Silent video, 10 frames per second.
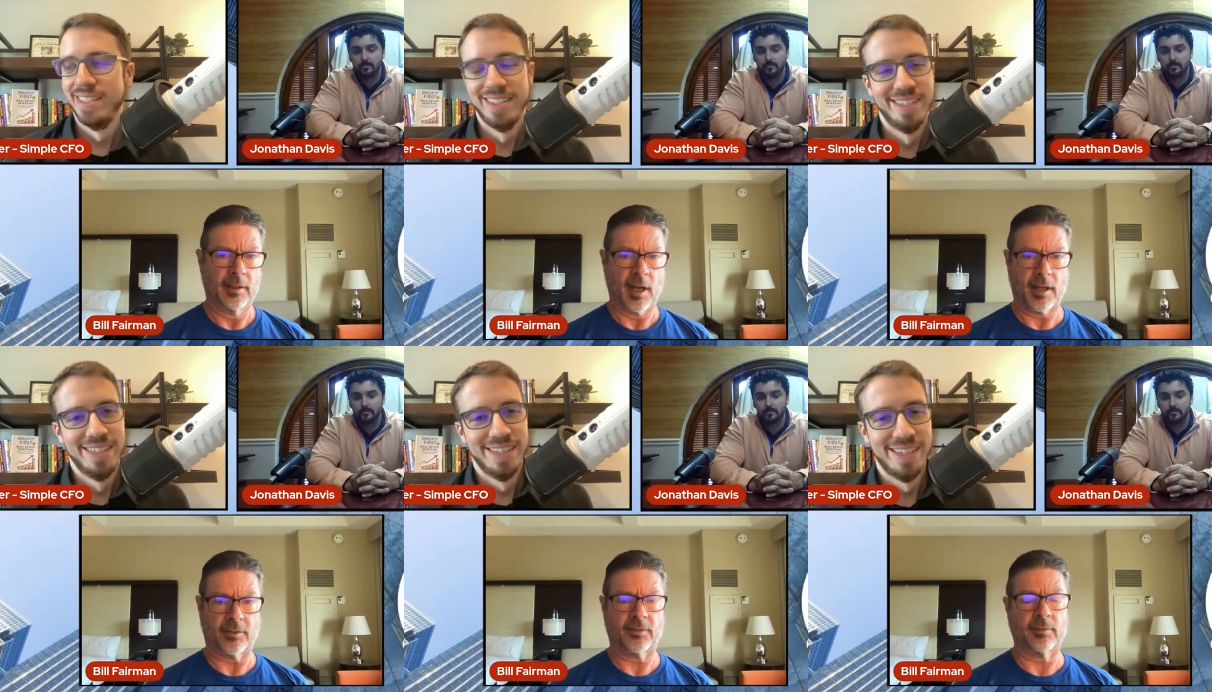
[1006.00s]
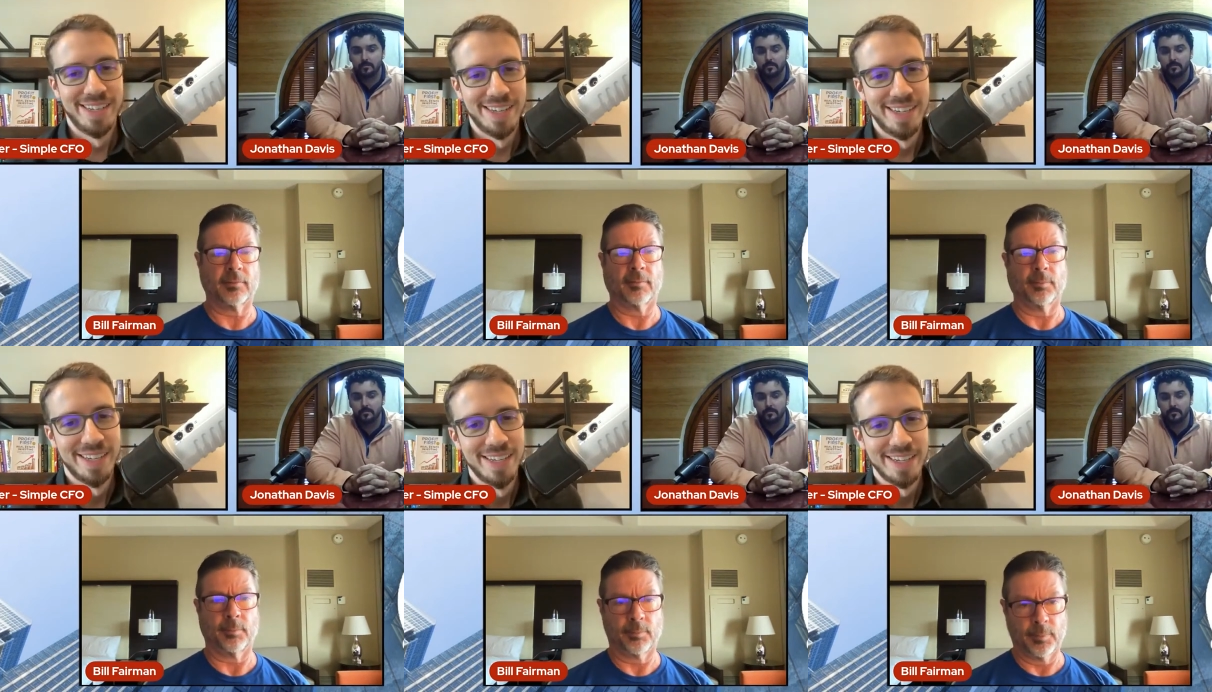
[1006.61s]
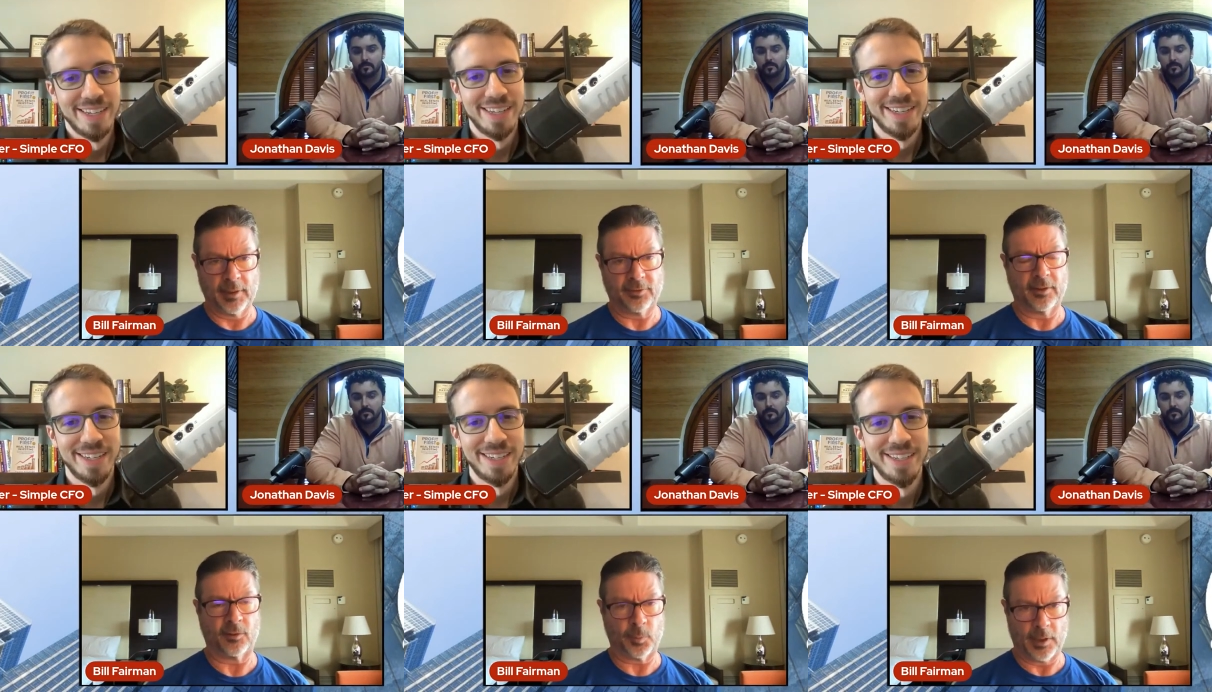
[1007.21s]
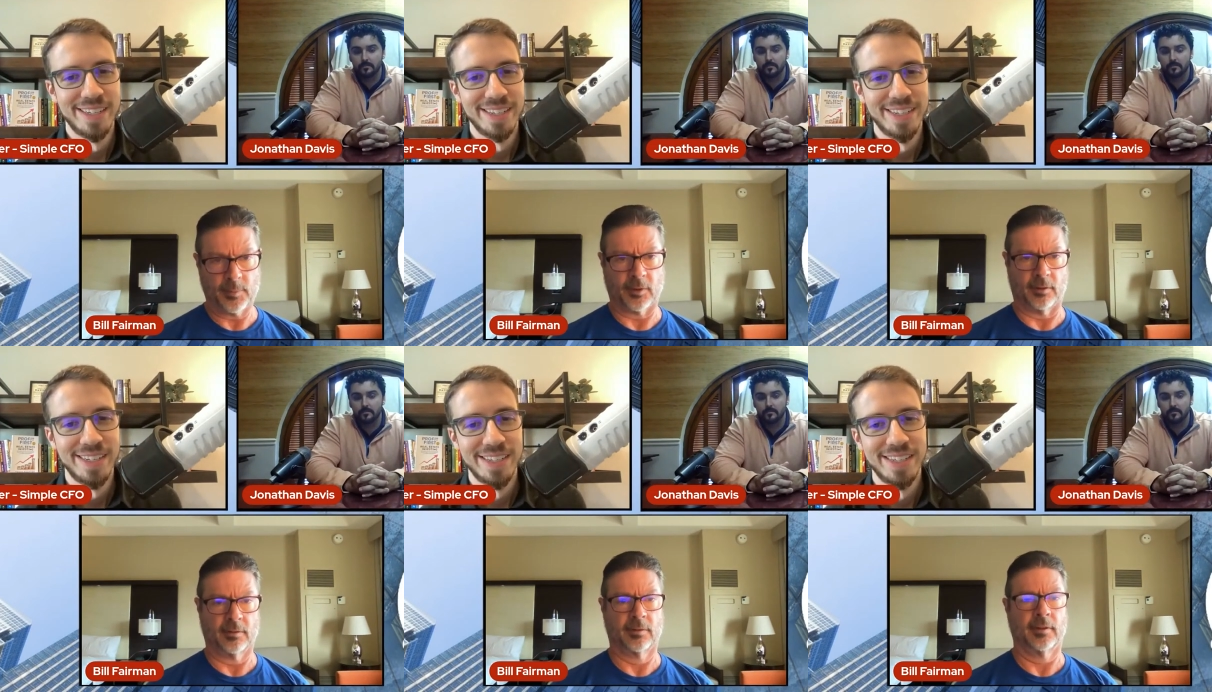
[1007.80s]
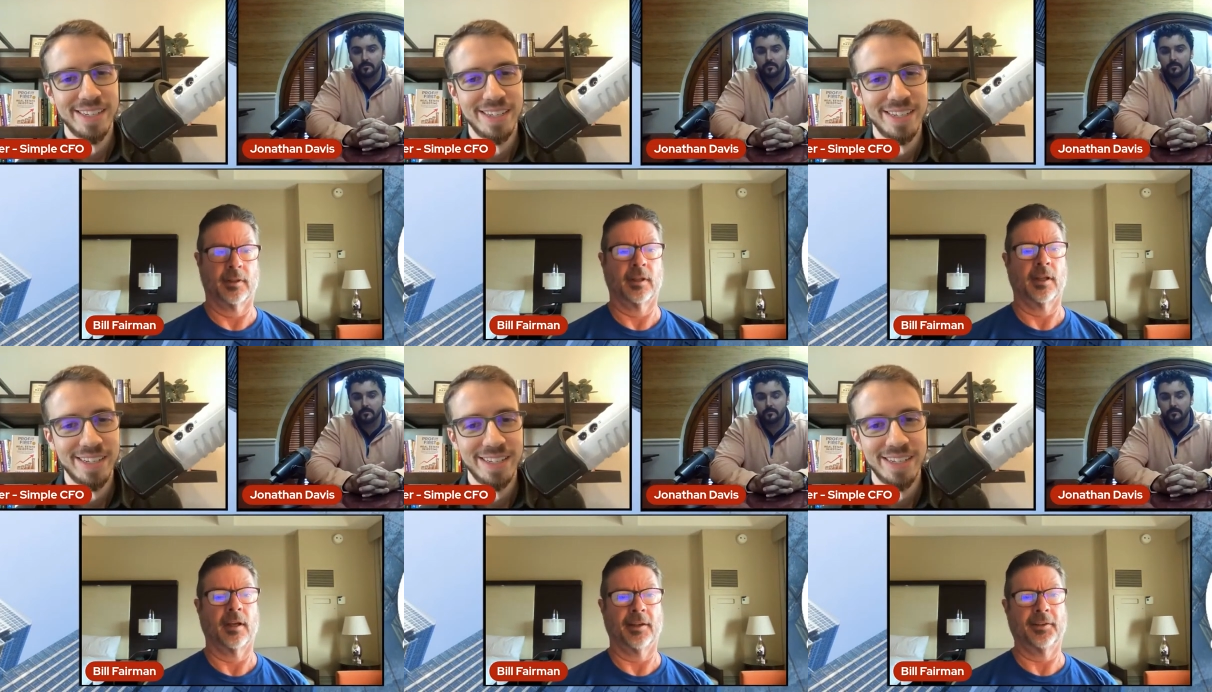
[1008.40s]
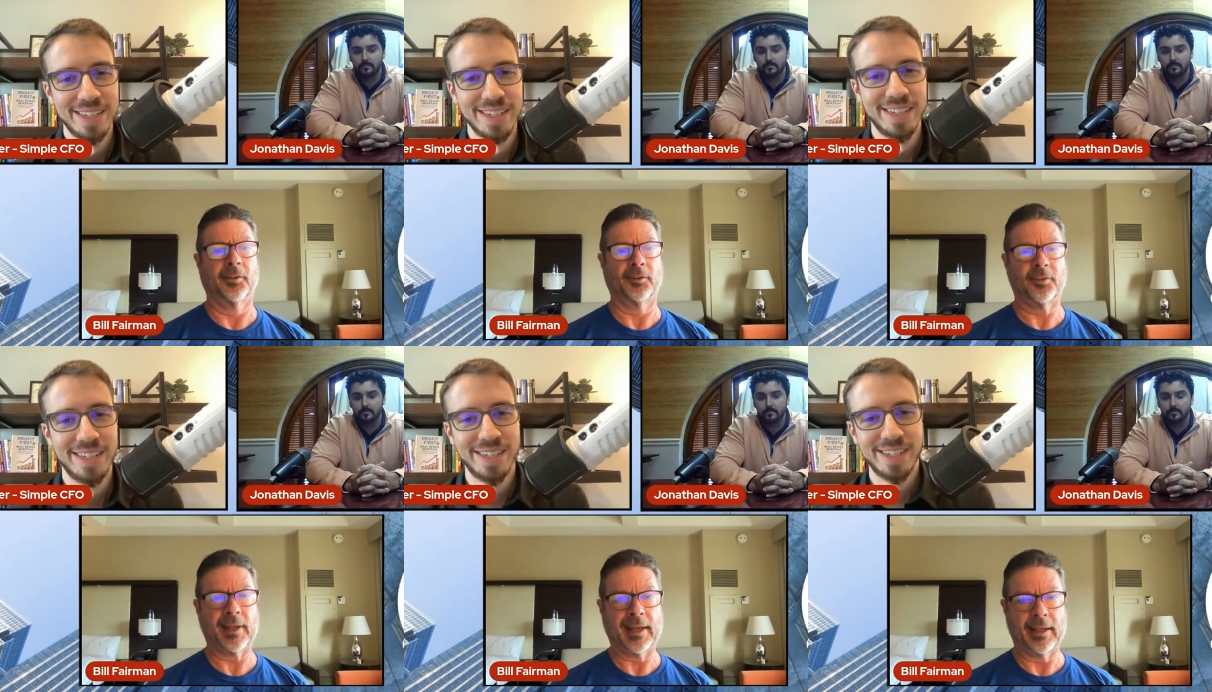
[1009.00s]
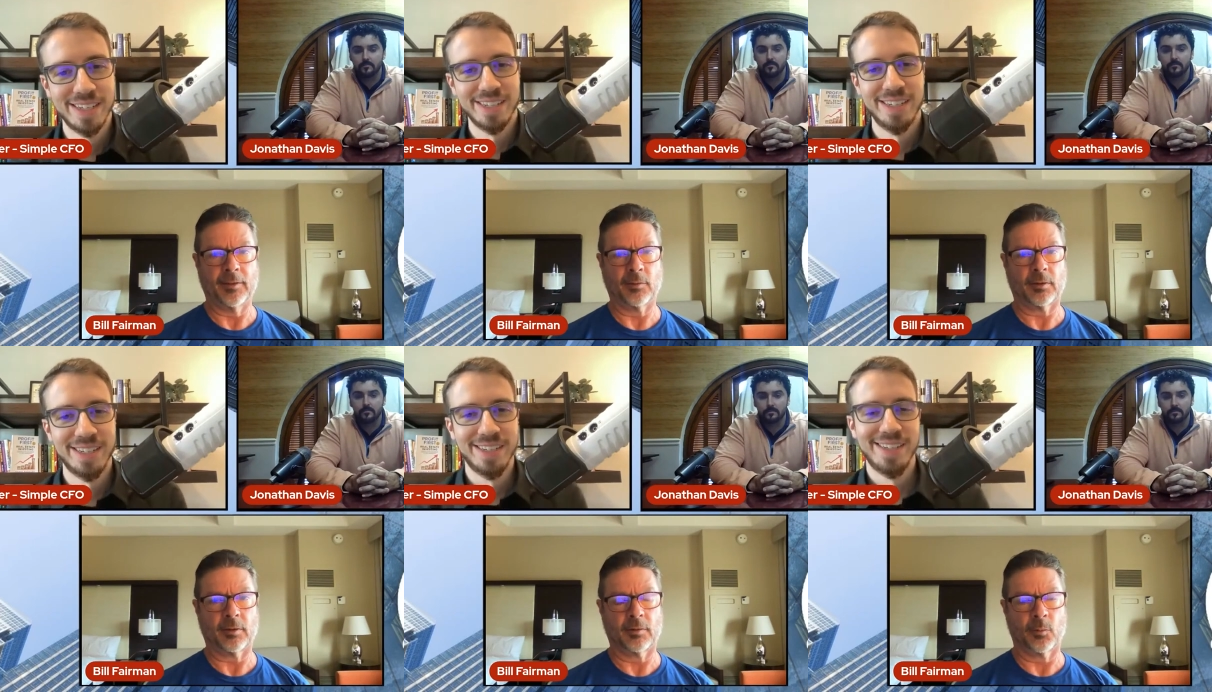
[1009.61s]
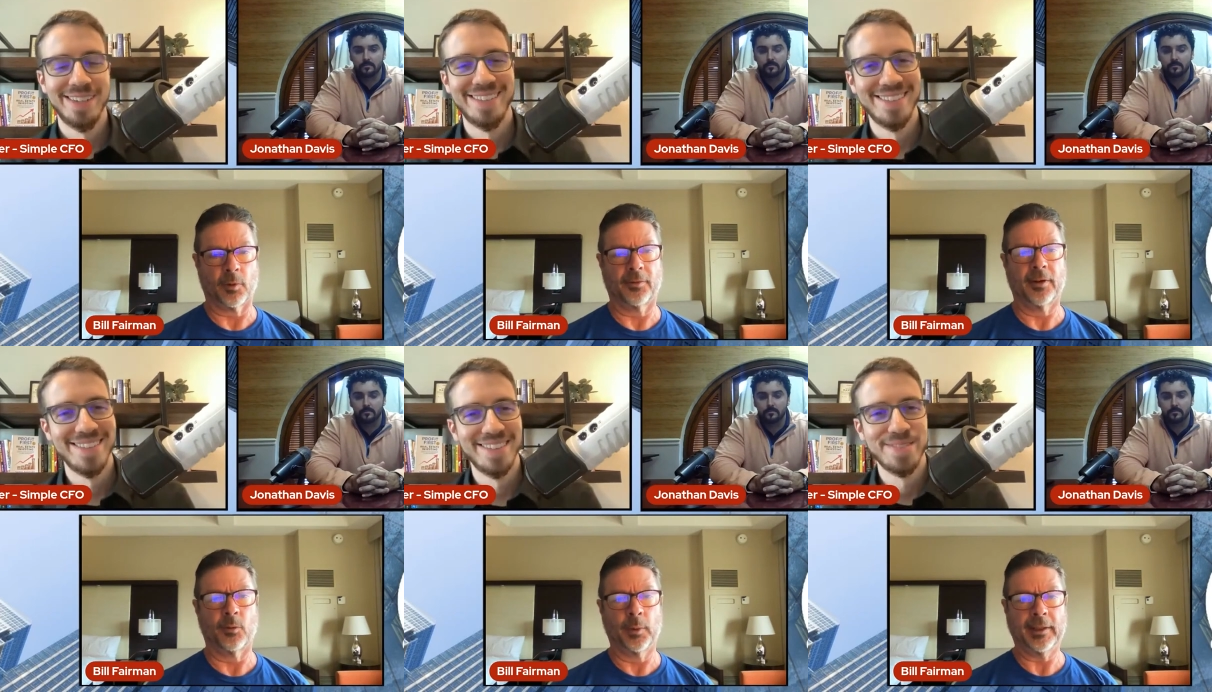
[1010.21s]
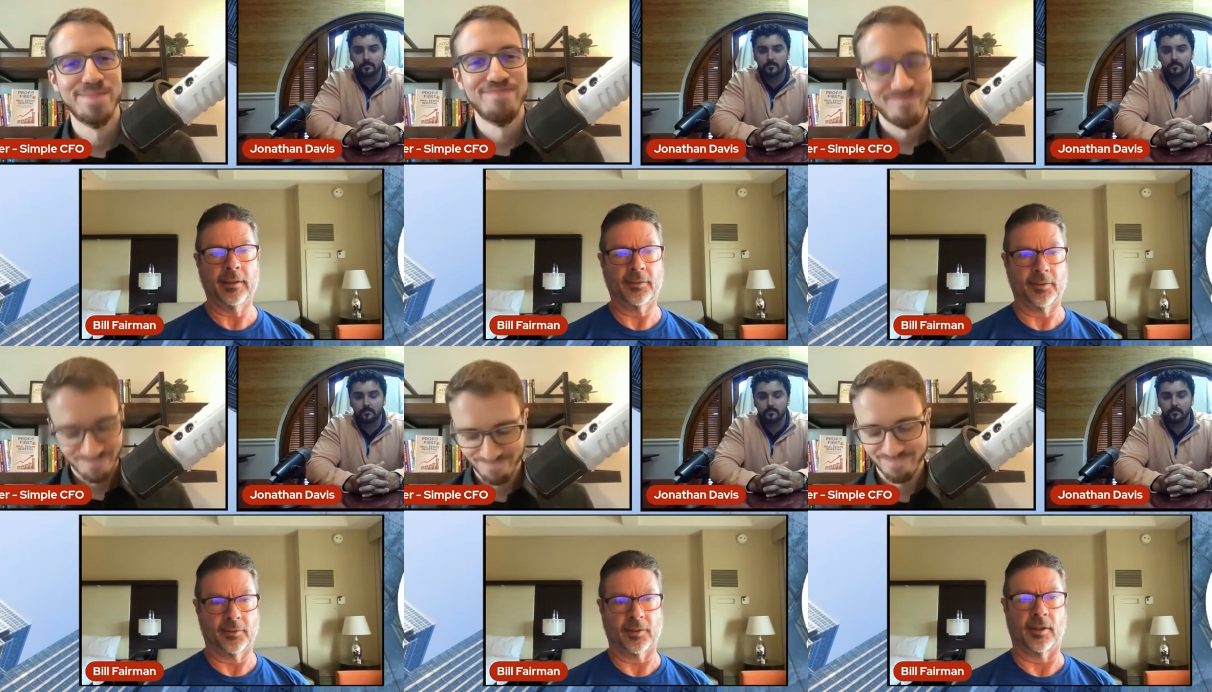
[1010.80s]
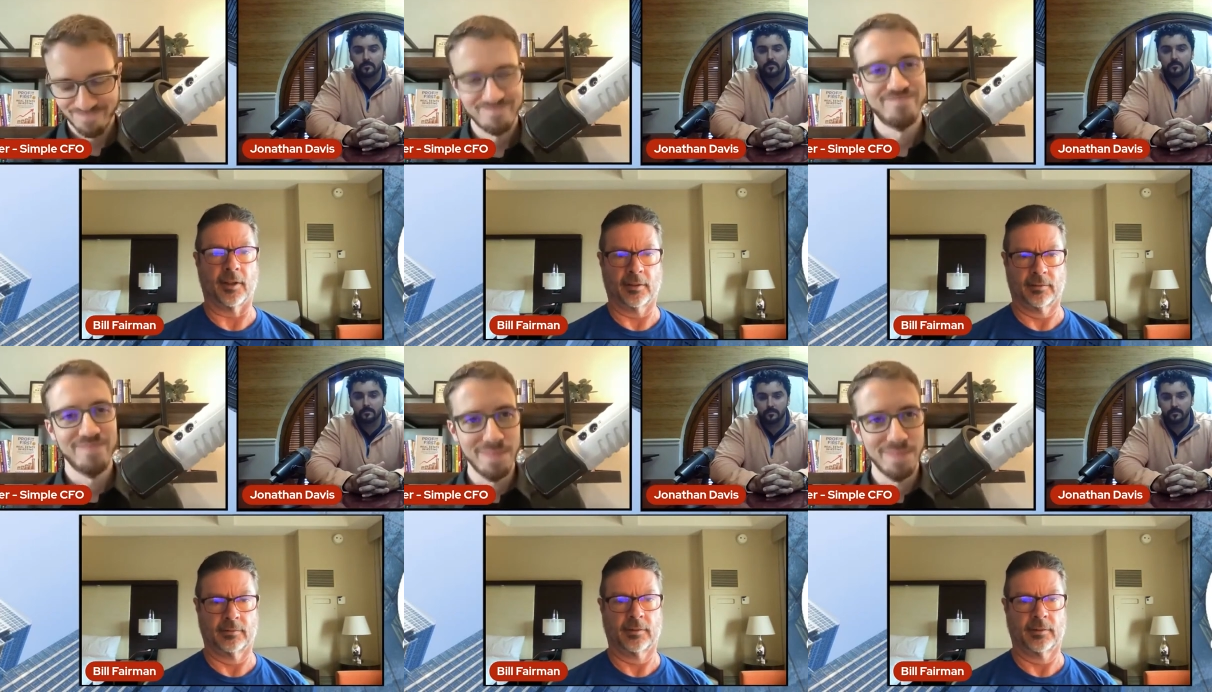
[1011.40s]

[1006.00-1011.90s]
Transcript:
Speaker 1: notch business people understand where their weaknesses are.